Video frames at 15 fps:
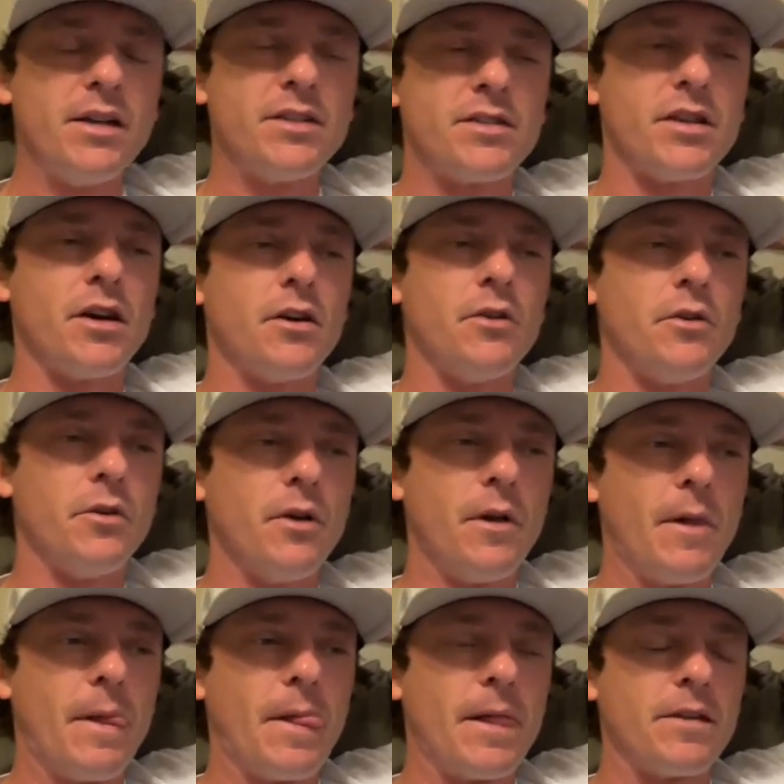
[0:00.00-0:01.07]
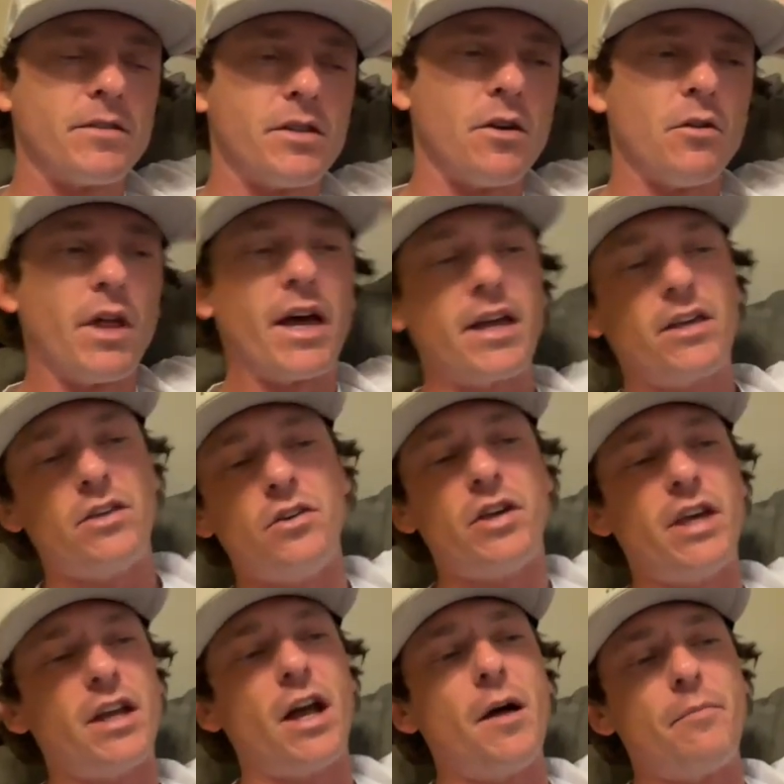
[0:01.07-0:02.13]
So so like you
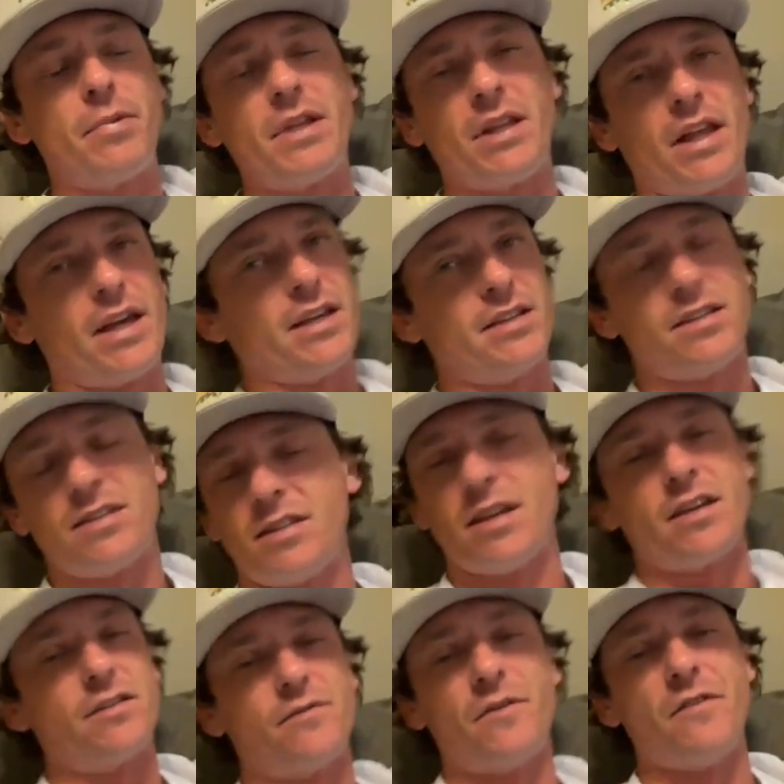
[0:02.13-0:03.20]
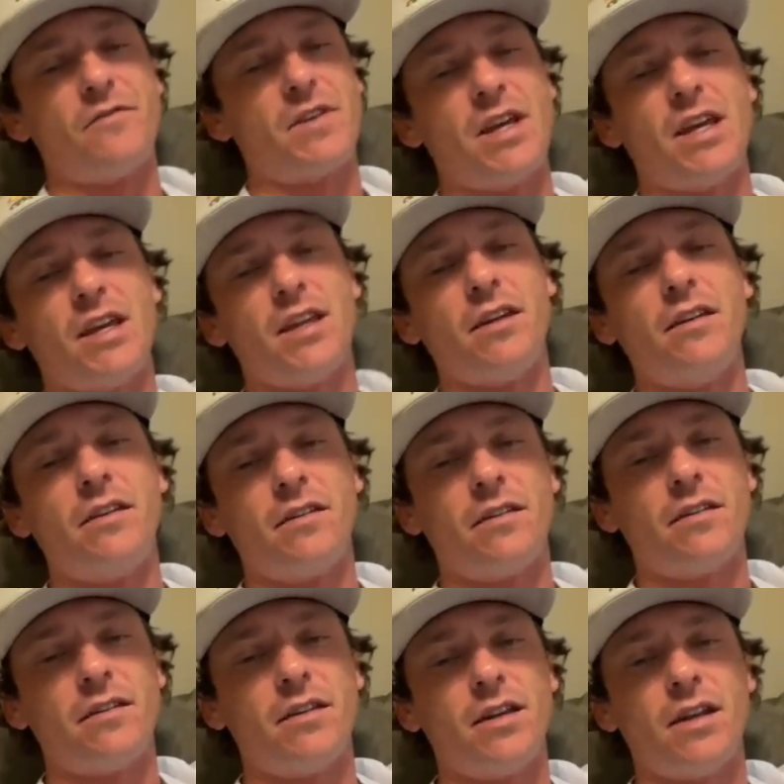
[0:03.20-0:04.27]
get up at like six fifteen,
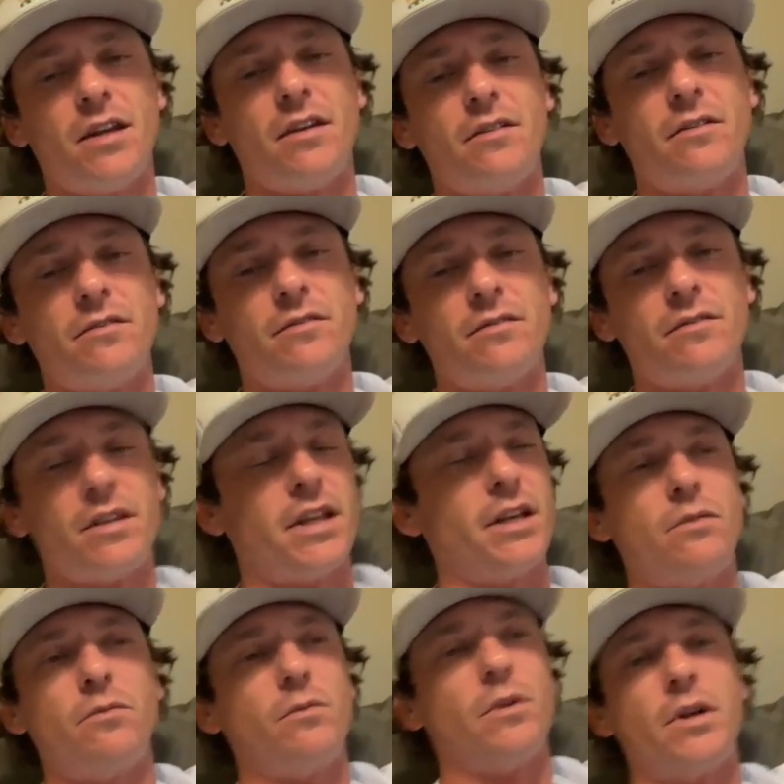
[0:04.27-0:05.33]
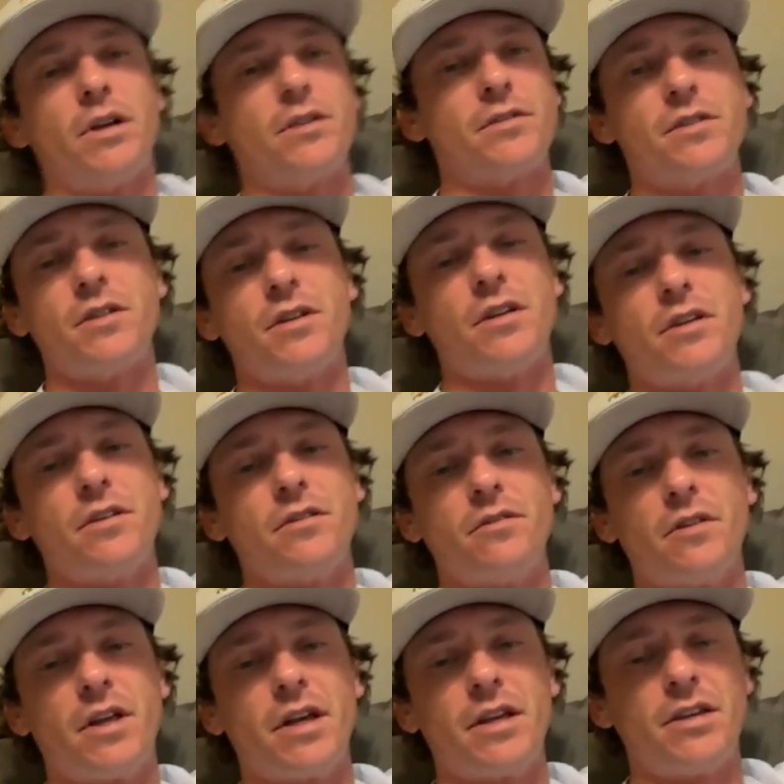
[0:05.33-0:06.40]
you know, like what else are you gonna do?
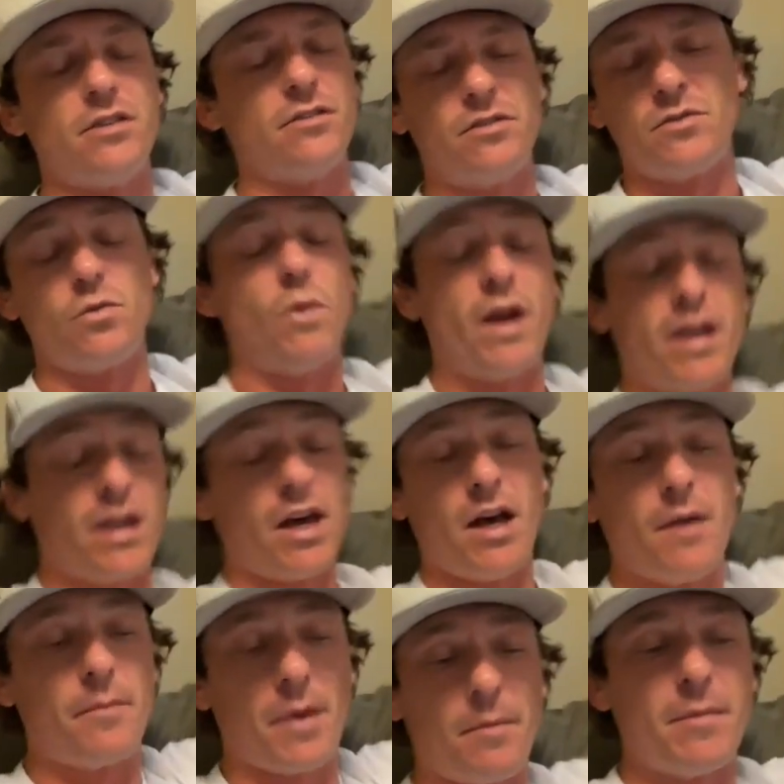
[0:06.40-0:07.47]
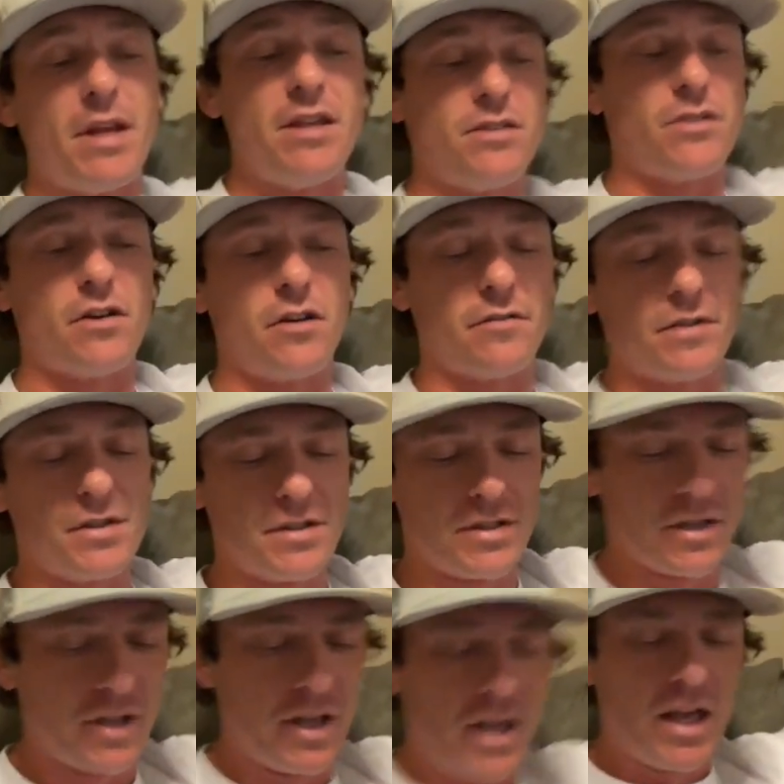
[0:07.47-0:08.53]
Like you just wake up. I mean, he's nervous,
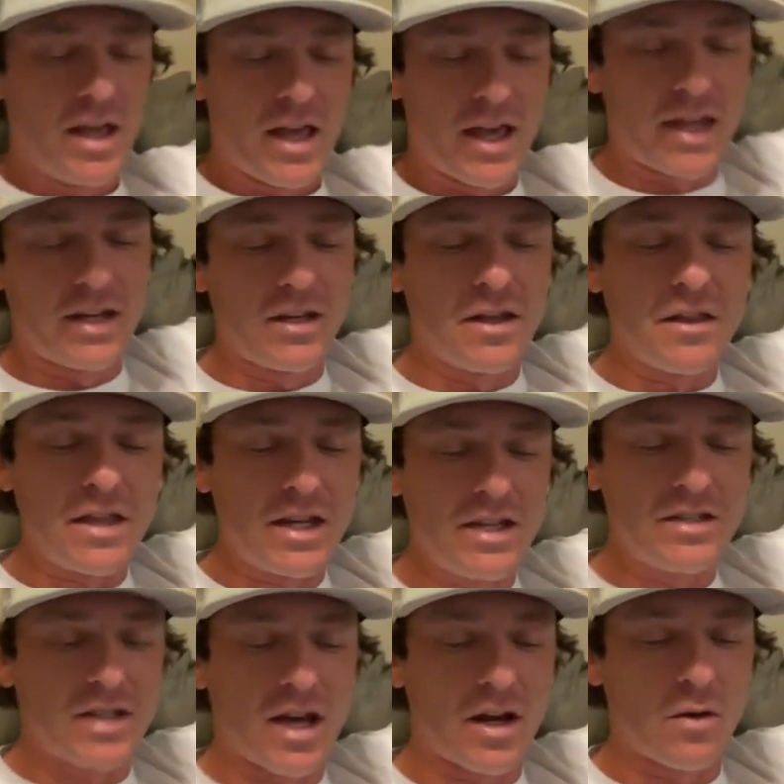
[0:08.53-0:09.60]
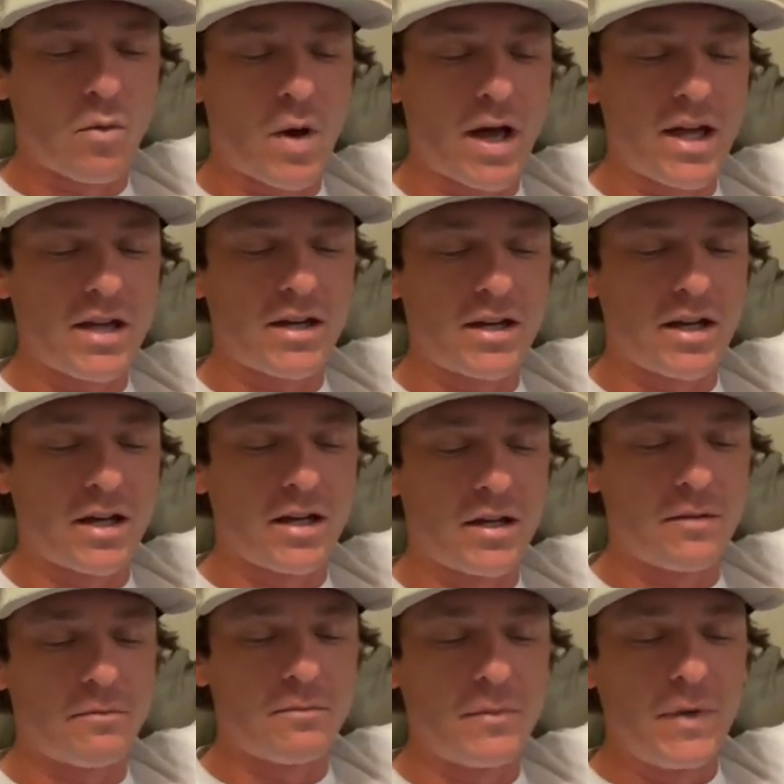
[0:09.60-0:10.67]
and uh, then he's got to wait
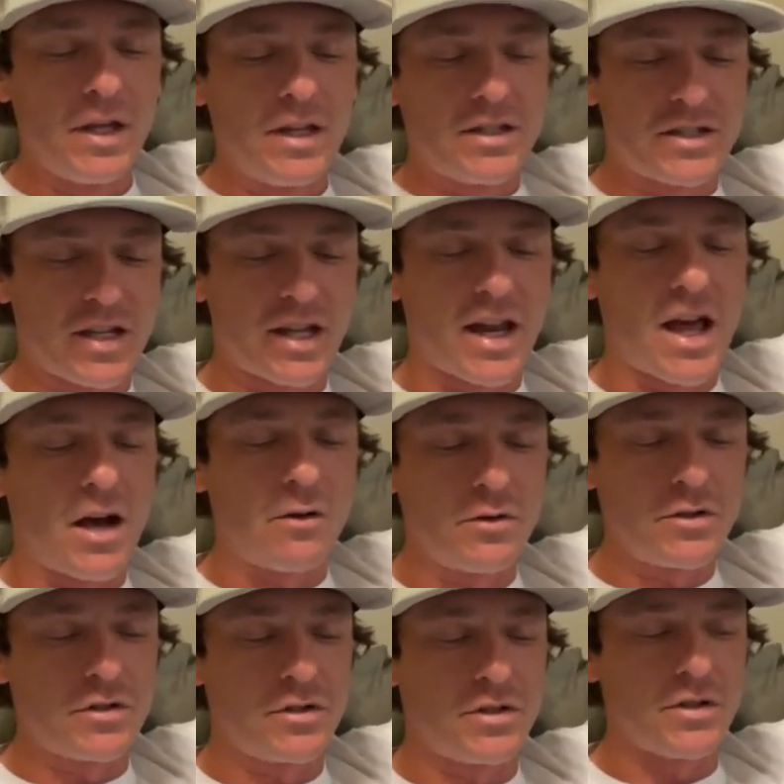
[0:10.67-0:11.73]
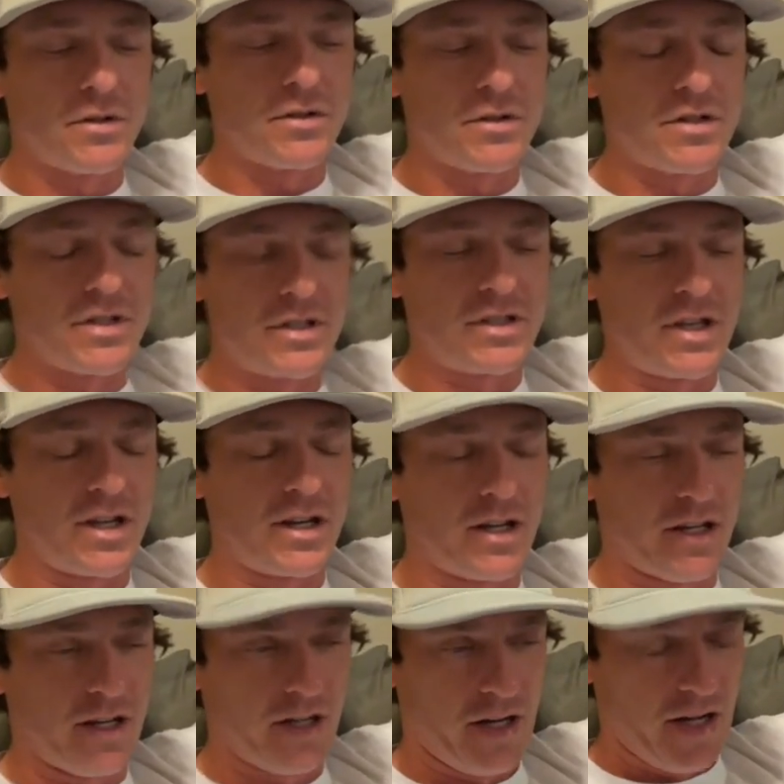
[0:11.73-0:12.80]
um, ten hours to to send
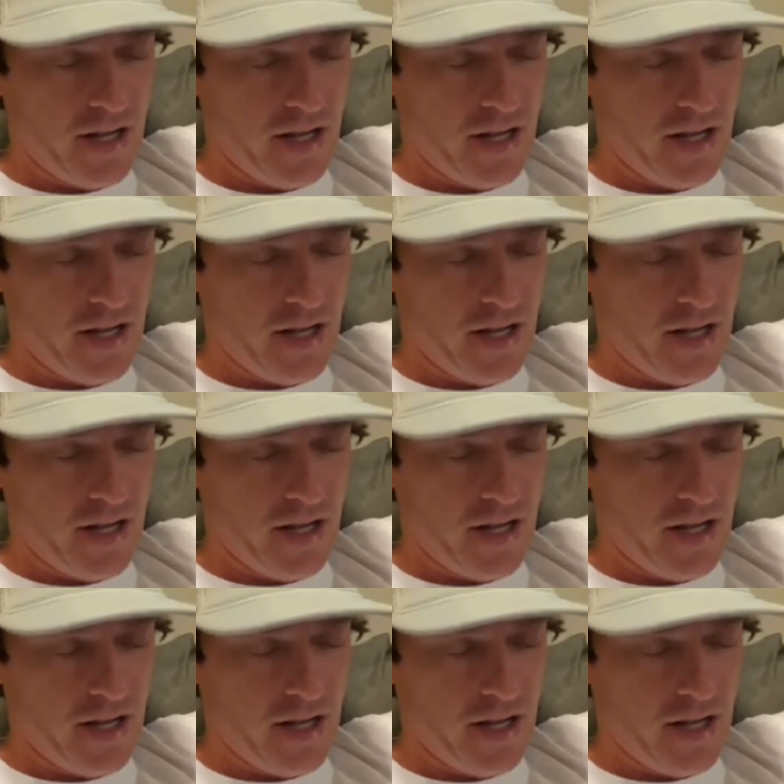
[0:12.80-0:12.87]
it.